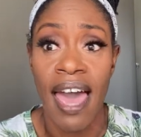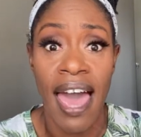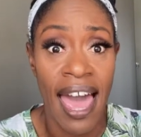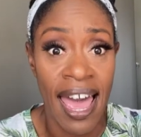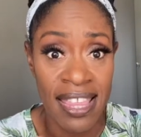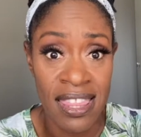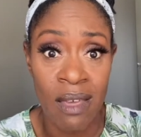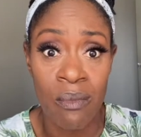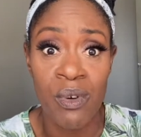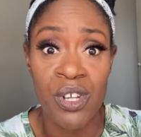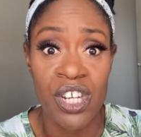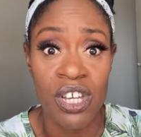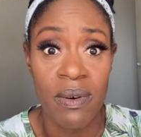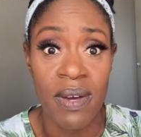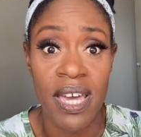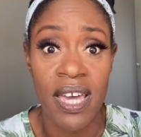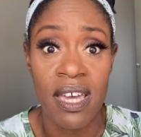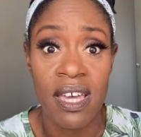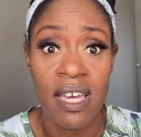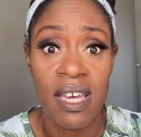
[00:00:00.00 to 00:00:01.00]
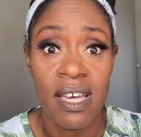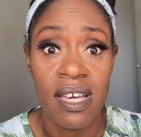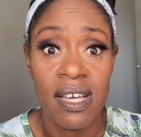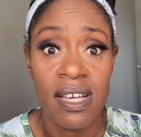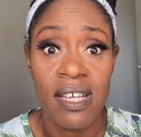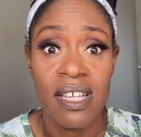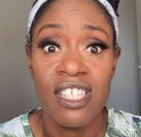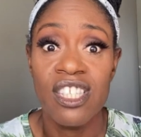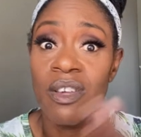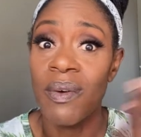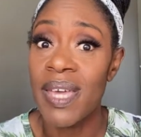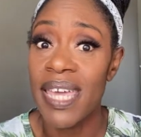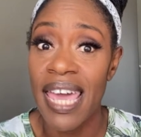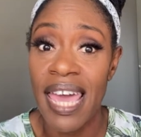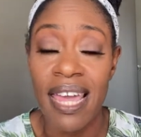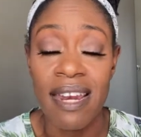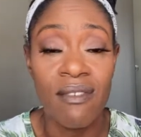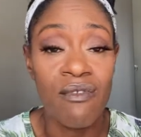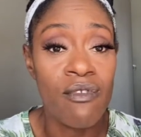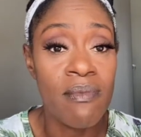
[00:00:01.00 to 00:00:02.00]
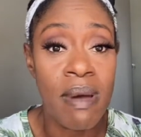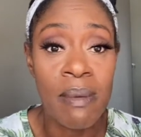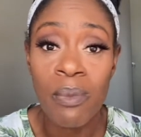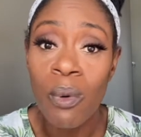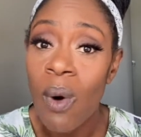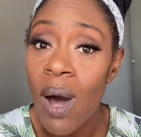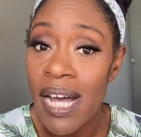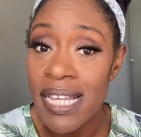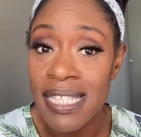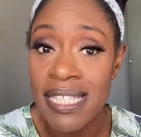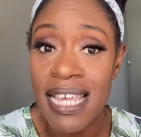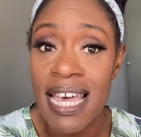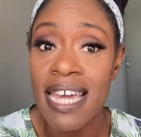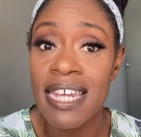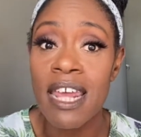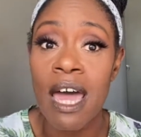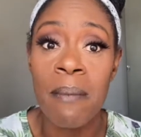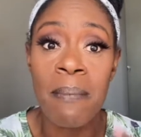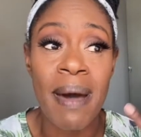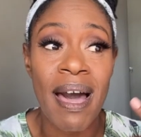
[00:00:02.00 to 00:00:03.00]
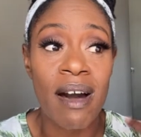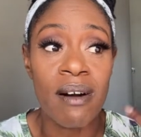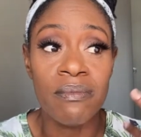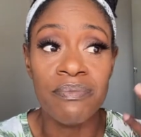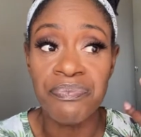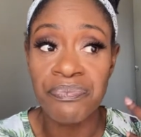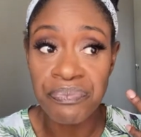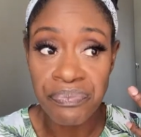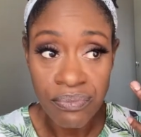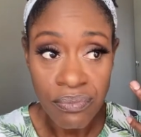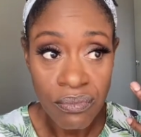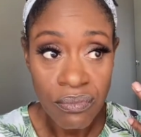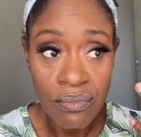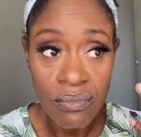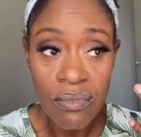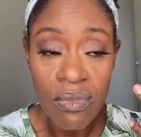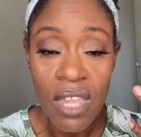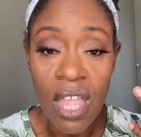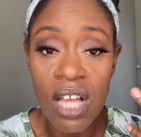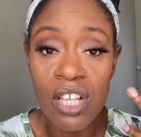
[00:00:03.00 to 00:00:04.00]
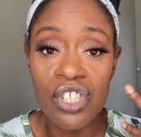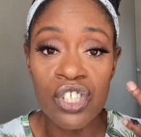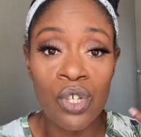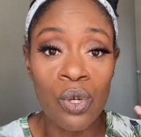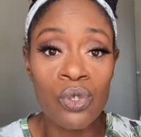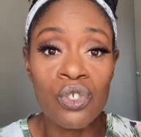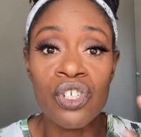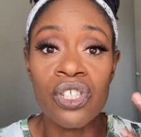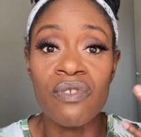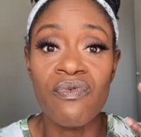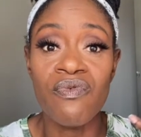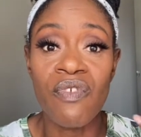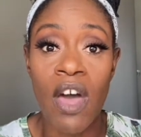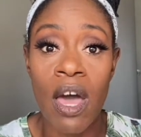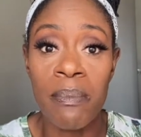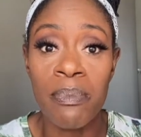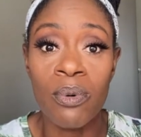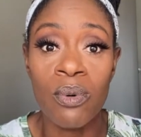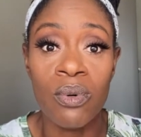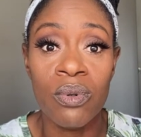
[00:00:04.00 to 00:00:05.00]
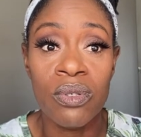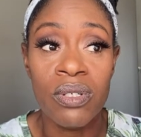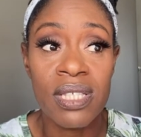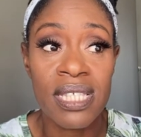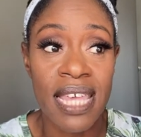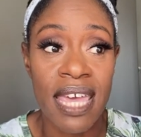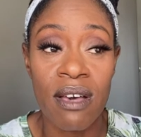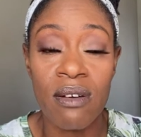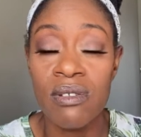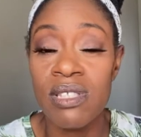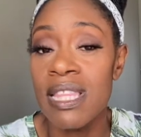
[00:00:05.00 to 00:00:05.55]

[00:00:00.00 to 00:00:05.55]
And then we do it. So again, remember what I said about children's verbal skills?